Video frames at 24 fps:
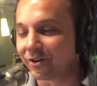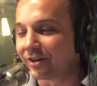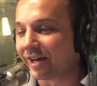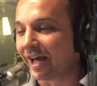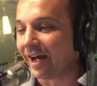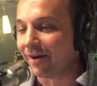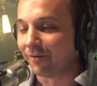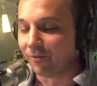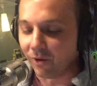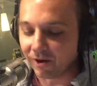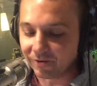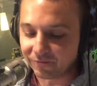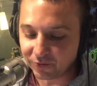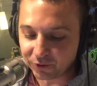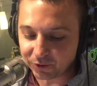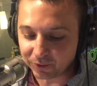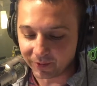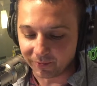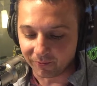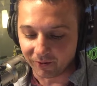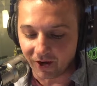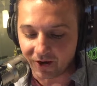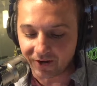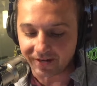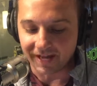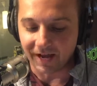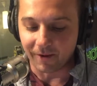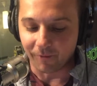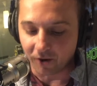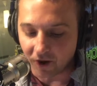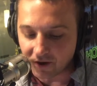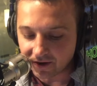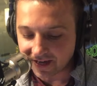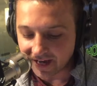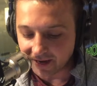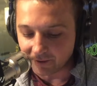That's okay. One for three. We're
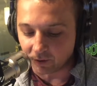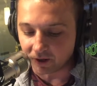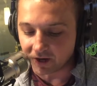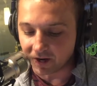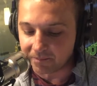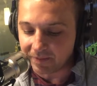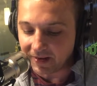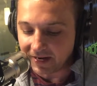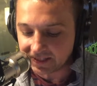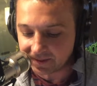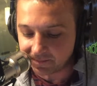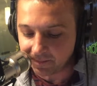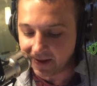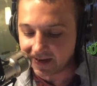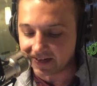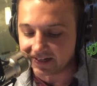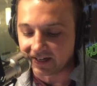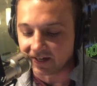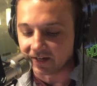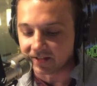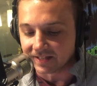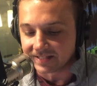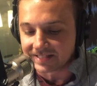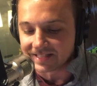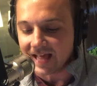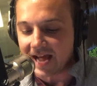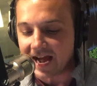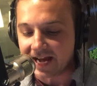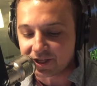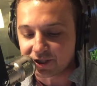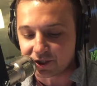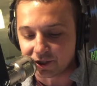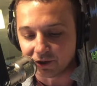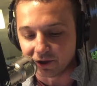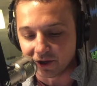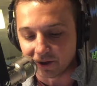okay. We're okay. We're going to bounce back here. Those
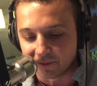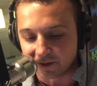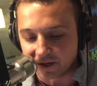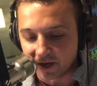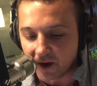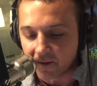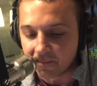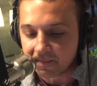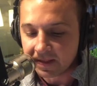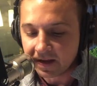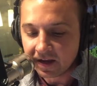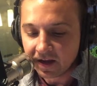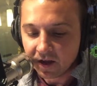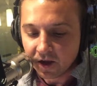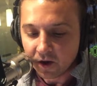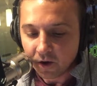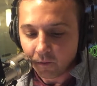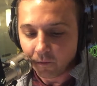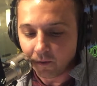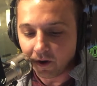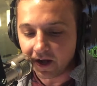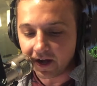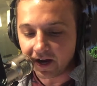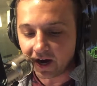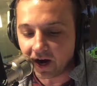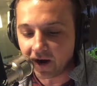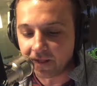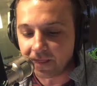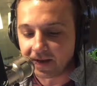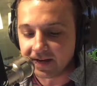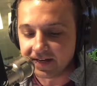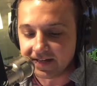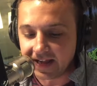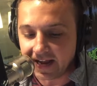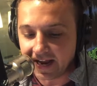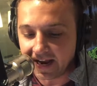last two. Here we go. What
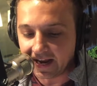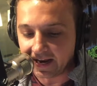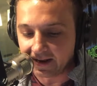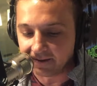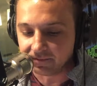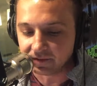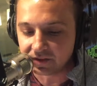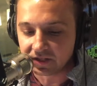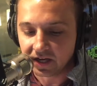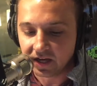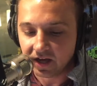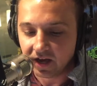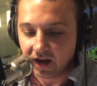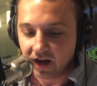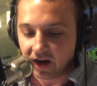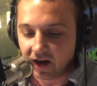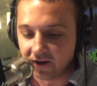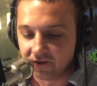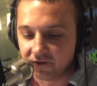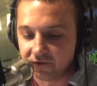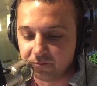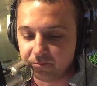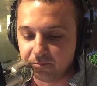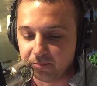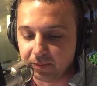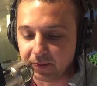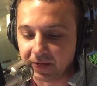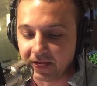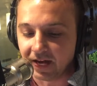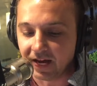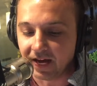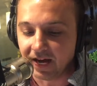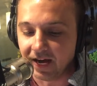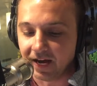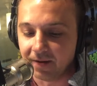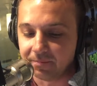are the names of
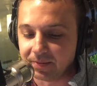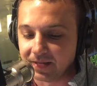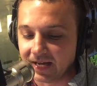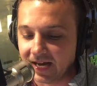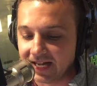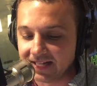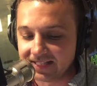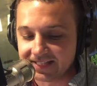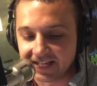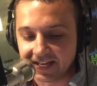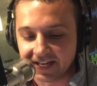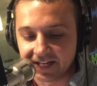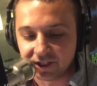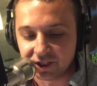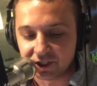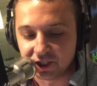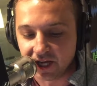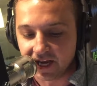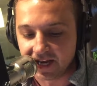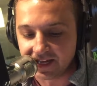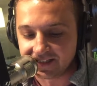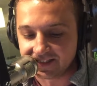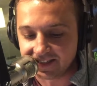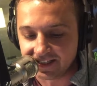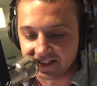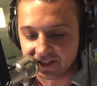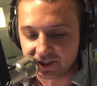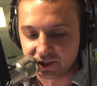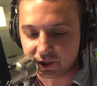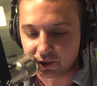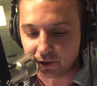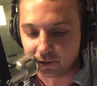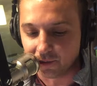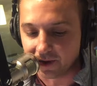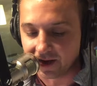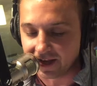Beyonce and
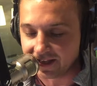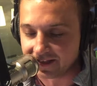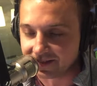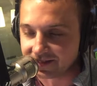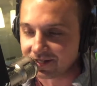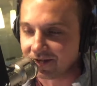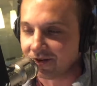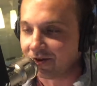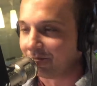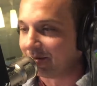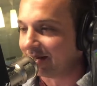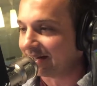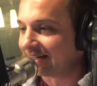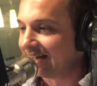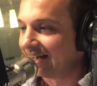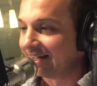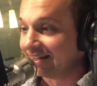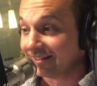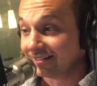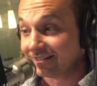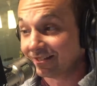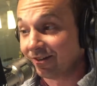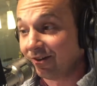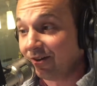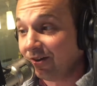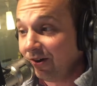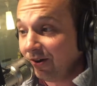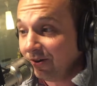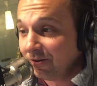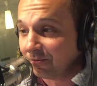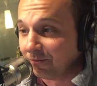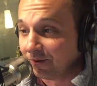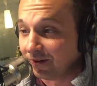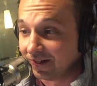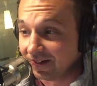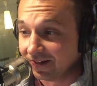Jay-Z's twins? Oh, my God. This is a
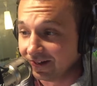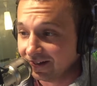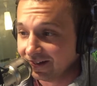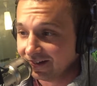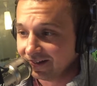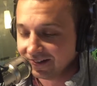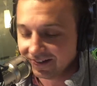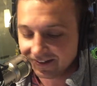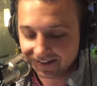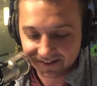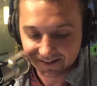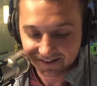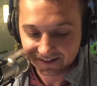hard one.